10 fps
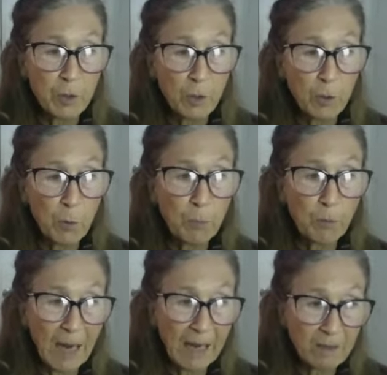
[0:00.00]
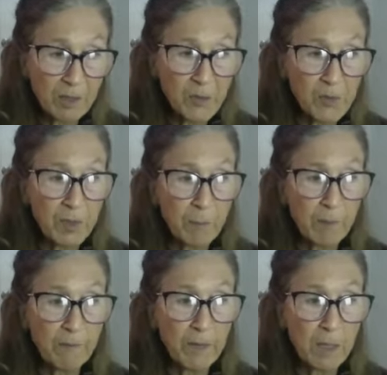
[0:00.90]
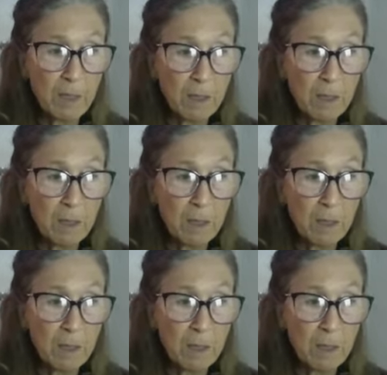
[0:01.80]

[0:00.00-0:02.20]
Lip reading: who practice some of the